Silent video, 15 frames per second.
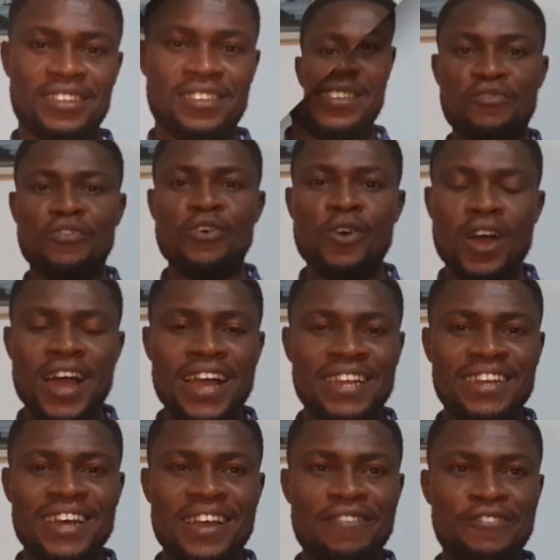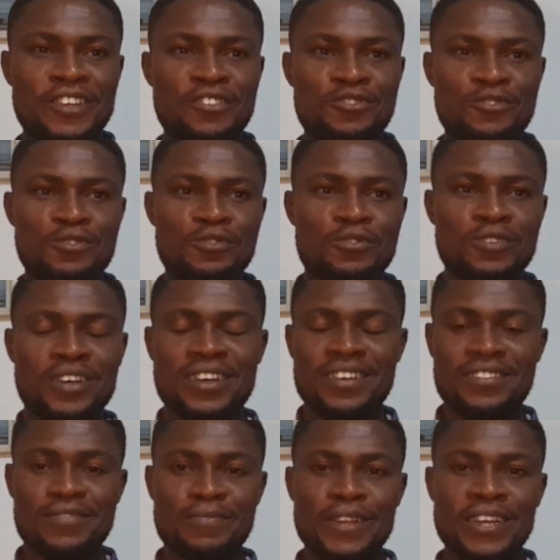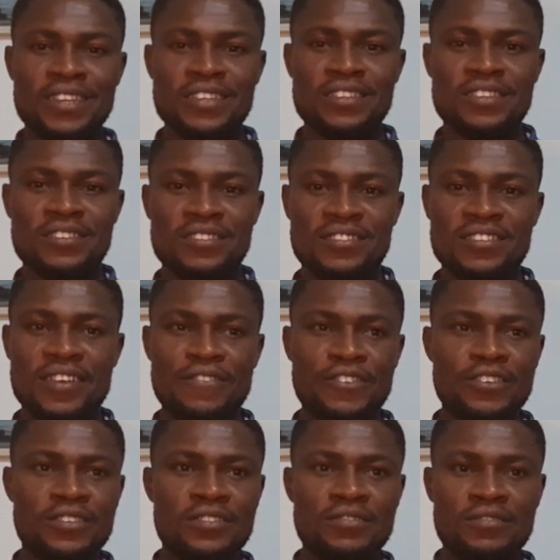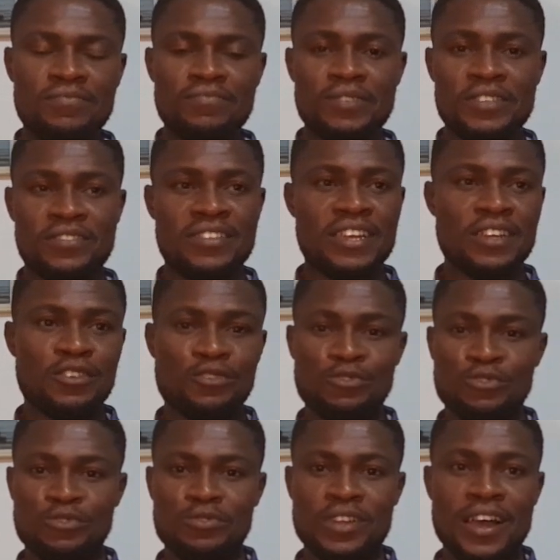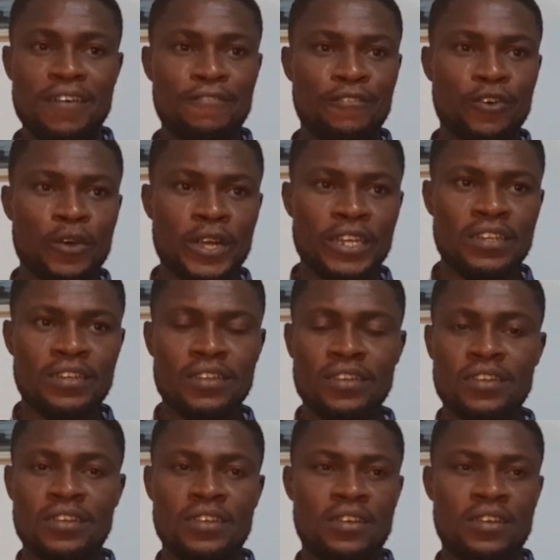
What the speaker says: Before I dive into explaining the 7 mistakes you should avoid